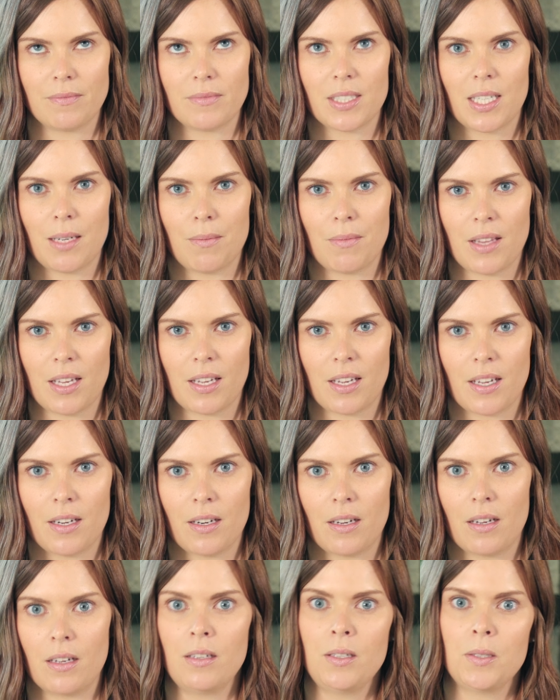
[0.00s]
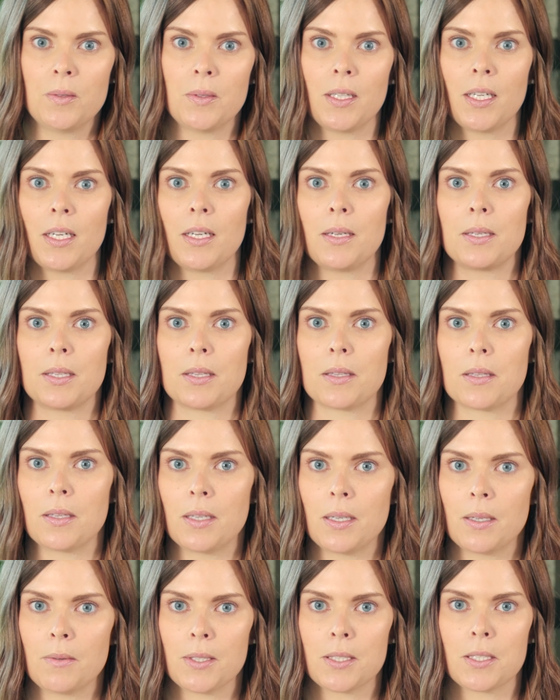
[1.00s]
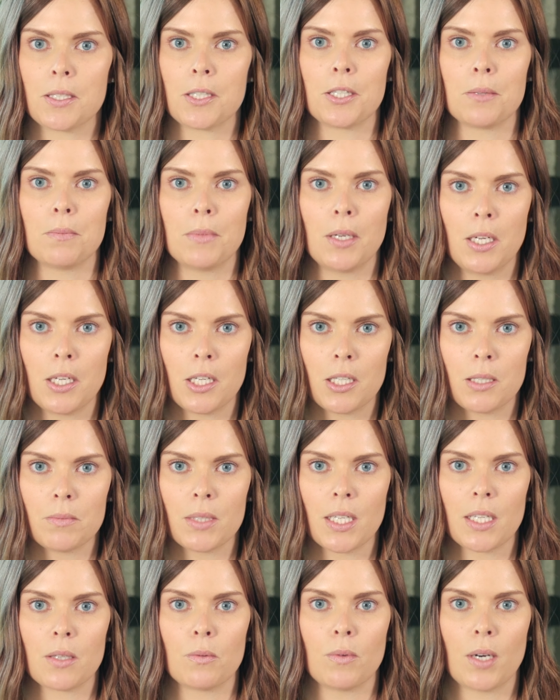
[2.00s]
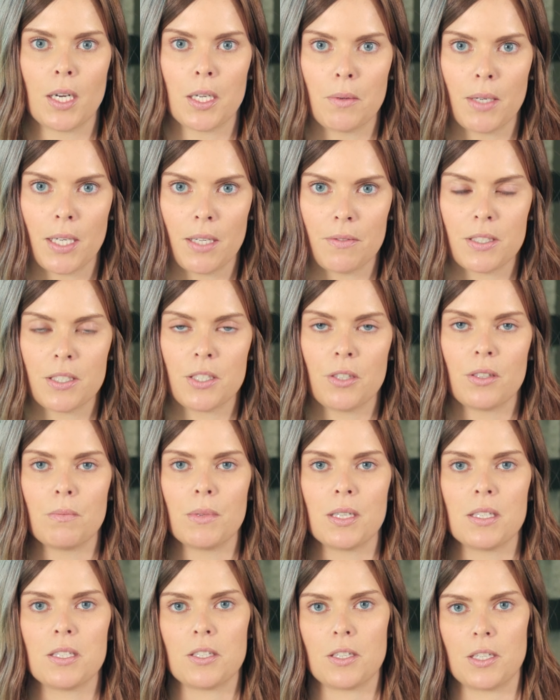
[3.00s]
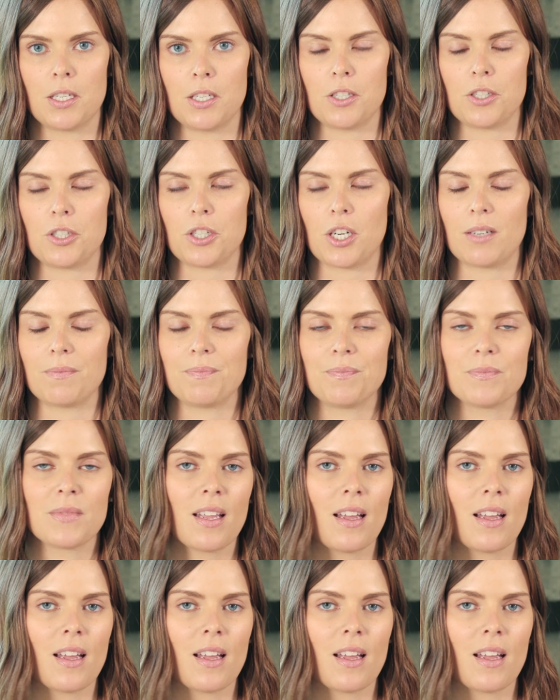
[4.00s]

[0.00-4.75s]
And I'm thinking, oh, well, I thought I wasn't your mom. Like, why do I have to do the mustard in your shirt?